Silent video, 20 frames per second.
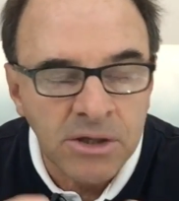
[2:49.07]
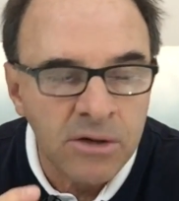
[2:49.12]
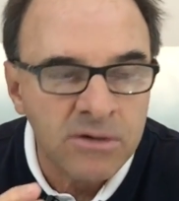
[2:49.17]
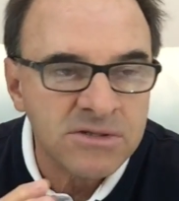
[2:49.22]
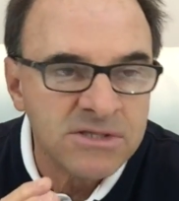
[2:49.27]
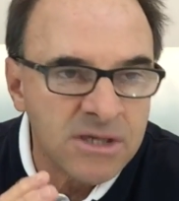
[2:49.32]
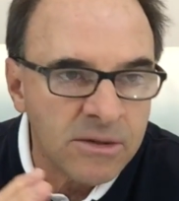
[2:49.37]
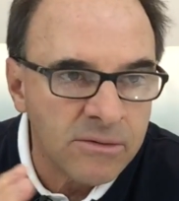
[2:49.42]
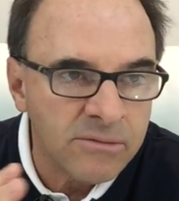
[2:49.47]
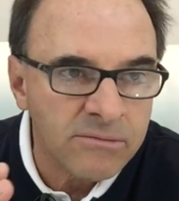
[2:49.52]

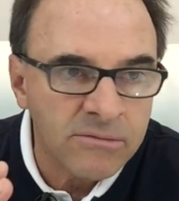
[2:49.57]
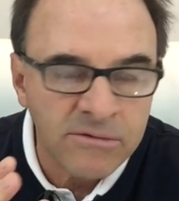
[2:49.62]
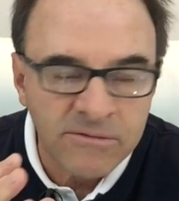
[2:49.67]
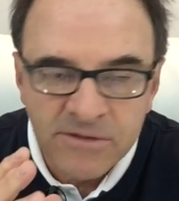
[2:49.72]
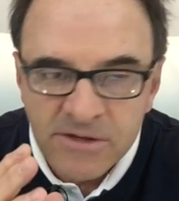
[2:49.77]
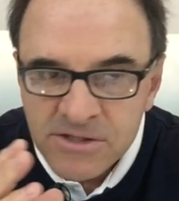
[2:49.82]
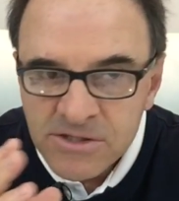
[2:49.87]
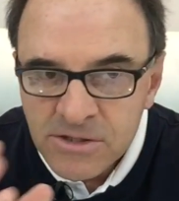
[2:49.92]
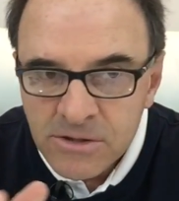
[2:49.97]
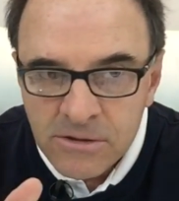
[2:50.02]
some of
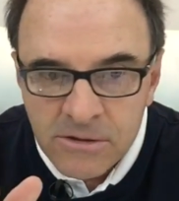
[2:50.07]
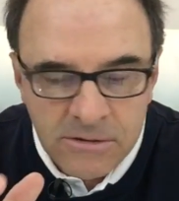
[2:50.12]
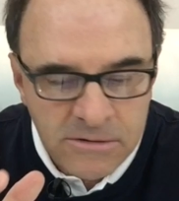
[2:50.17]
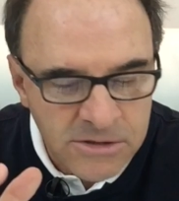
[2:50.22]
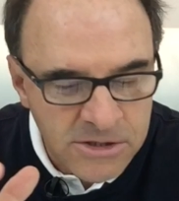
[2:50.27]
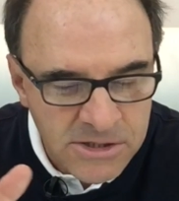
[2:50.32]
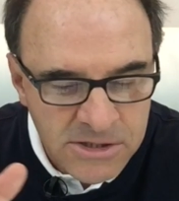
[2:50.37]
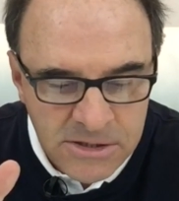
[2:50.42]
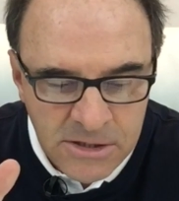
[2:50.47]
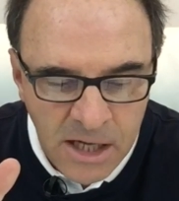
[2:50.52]
us are
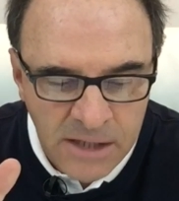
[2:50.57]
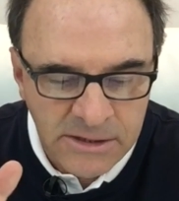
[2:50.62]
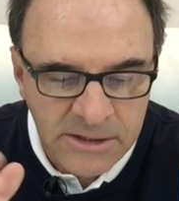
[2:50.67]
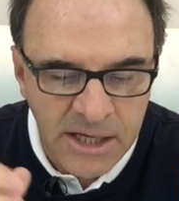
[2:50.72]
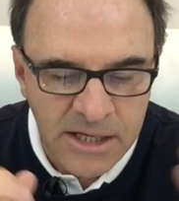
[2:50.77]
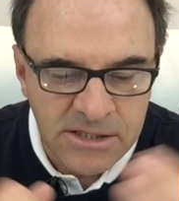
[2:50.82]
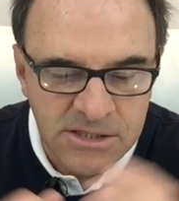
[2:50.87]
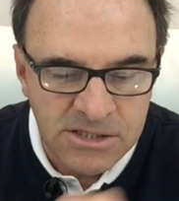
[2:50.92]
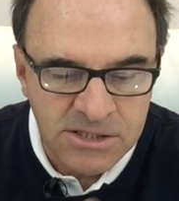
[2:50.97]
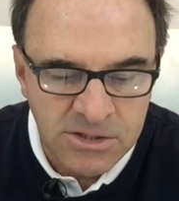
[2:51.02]
just not
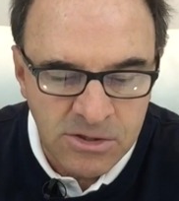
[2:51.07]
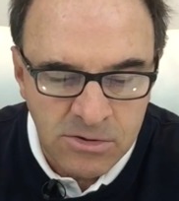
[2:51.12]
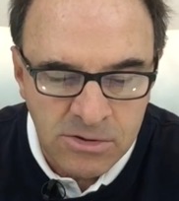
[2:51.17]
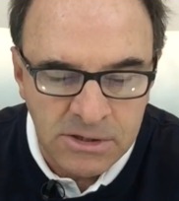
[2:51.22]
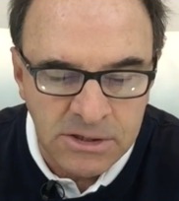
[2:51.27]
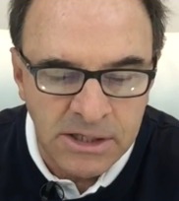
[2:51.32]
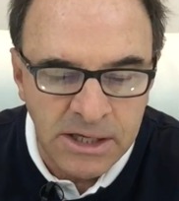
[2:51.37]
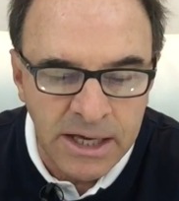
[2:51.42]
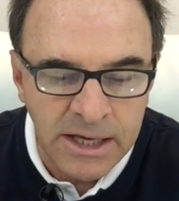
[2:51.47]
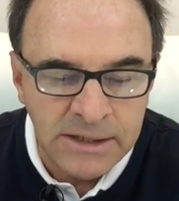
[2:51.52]
that
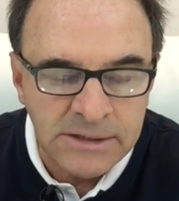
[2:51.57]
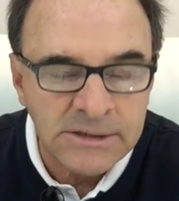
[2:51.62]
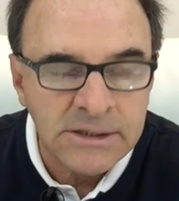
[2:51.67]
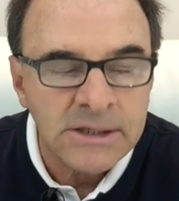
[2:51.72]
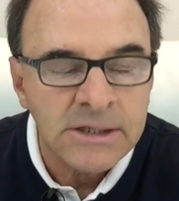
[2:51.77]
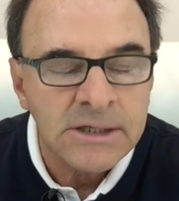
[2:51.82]
certain yet,